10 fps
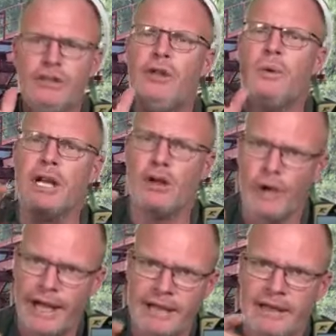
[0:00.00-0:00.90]
to a
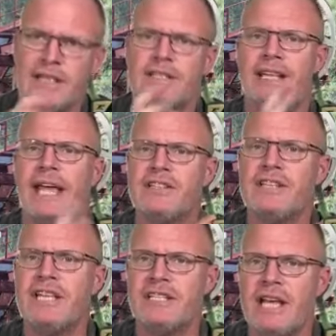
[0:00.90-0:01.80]
degree. So the
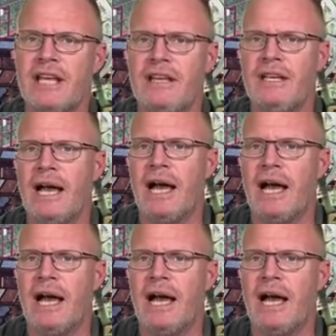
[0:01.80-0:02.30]
SDC